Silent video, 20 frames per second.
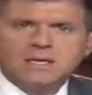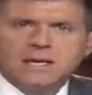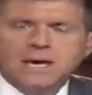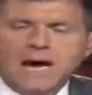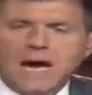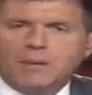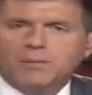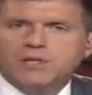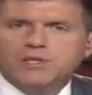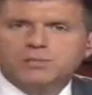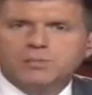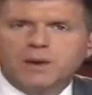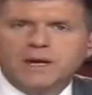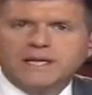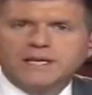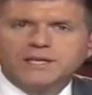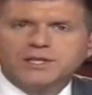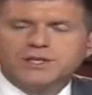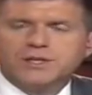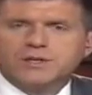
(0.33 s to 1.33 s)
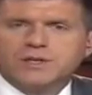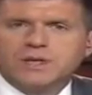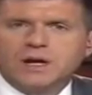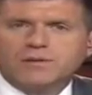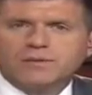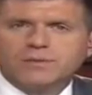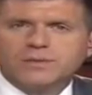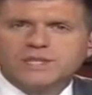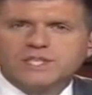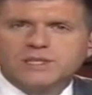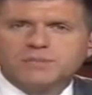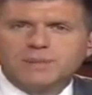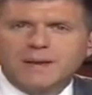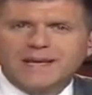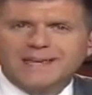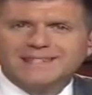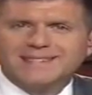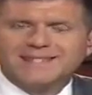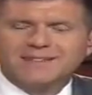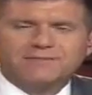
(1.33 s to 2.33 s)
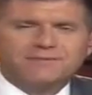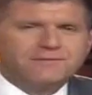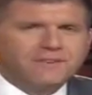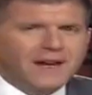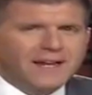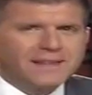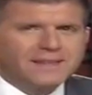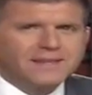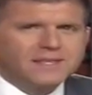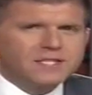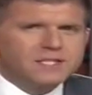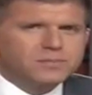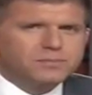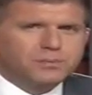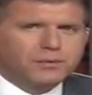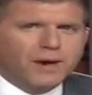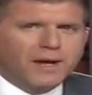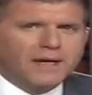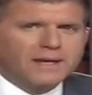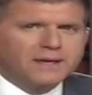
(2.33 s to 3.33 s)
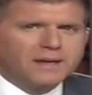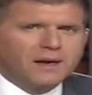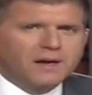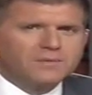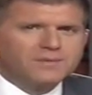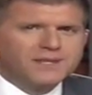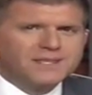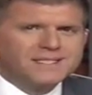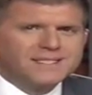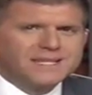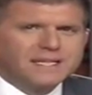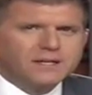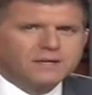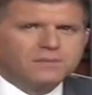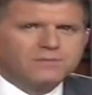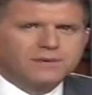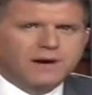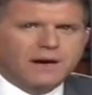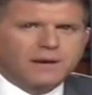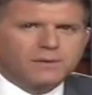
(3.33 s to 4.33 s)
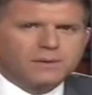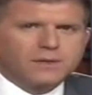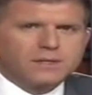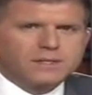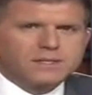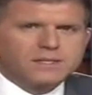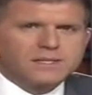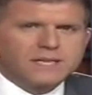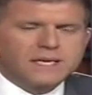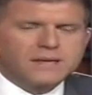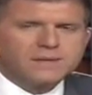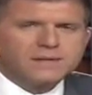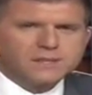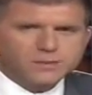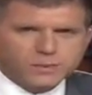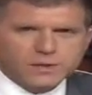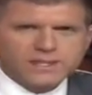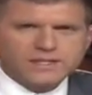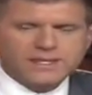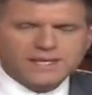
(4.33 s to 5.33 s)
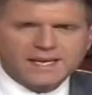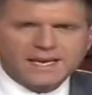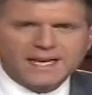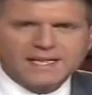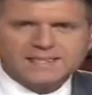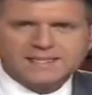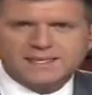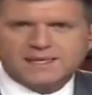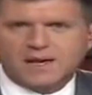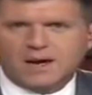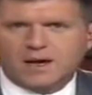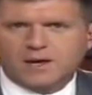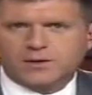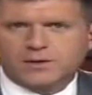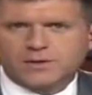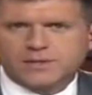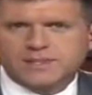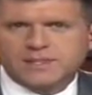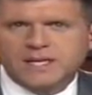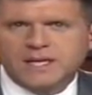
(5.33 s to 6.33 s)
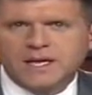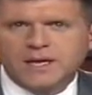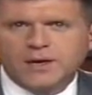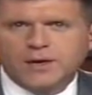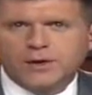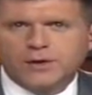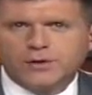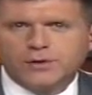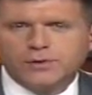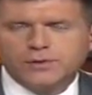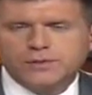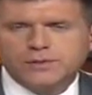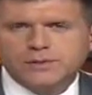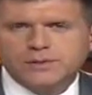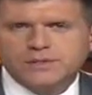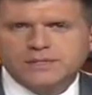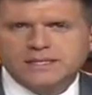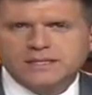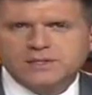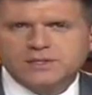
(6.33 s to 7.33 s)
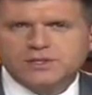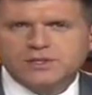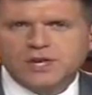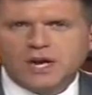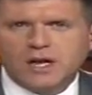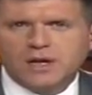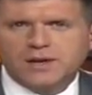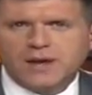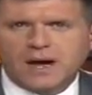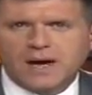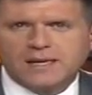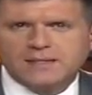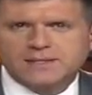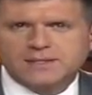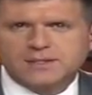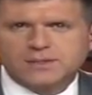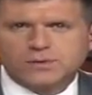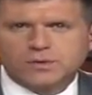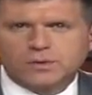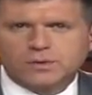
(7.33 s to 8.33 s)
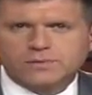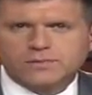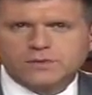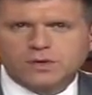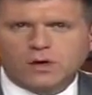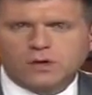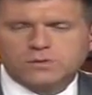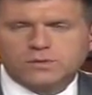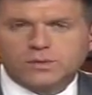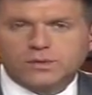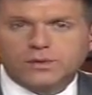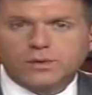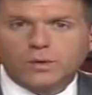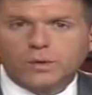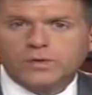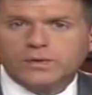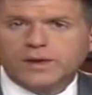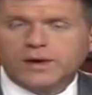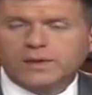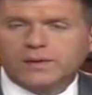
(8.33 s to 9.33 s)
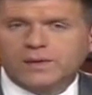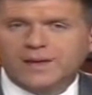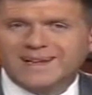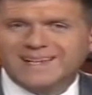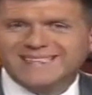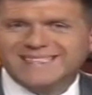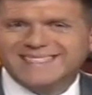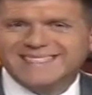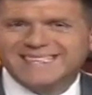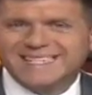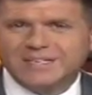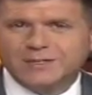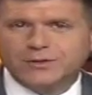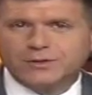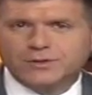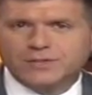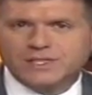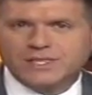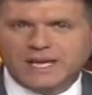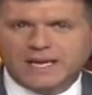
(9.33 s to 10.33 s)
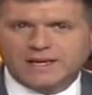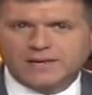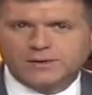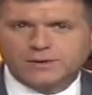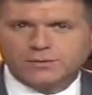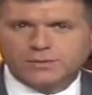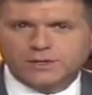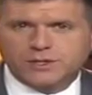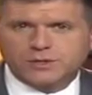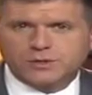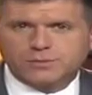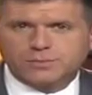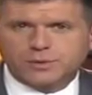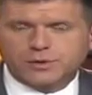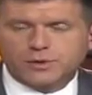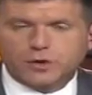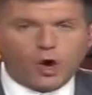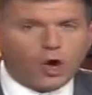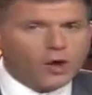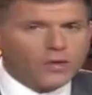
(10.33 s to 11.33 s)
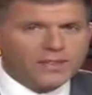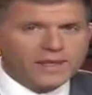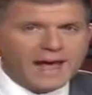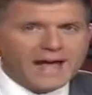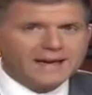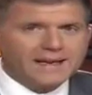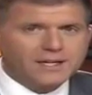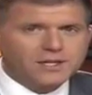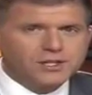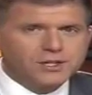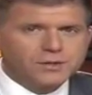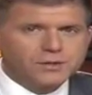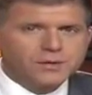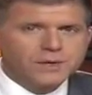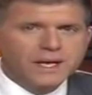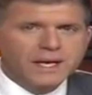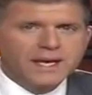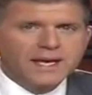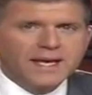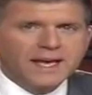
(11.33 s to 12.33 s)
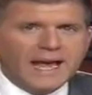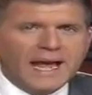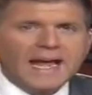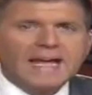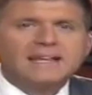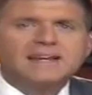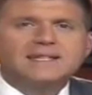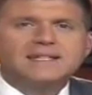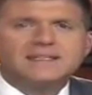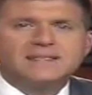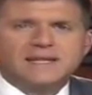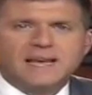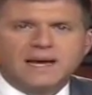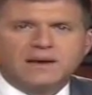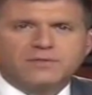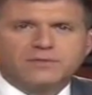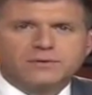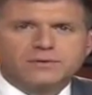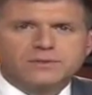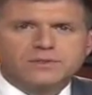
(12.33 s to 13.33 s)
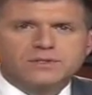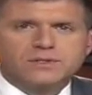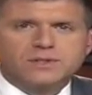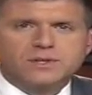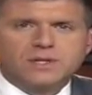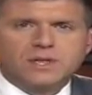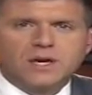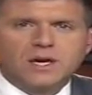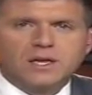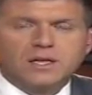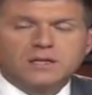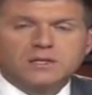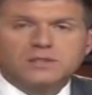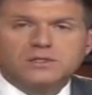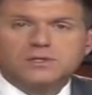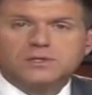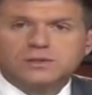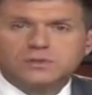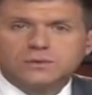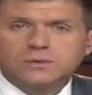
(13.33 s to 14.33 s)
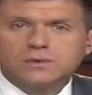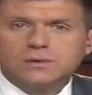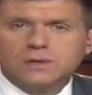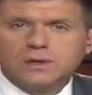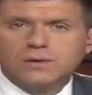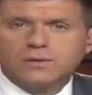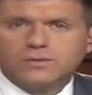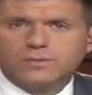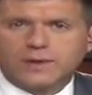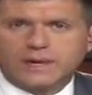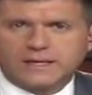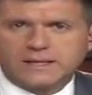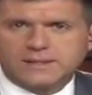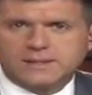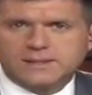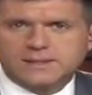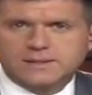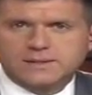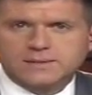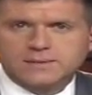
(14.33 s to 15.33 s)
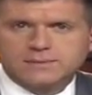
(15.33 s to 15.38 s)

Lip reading: How much money should the government spend to fight the spread of the Zika virus? In this week's Connect to Congress, News 13's John Ostendorf talked with North Carolina's senior Senator Richard Burr on that issue and his efforts to cut student loan rates.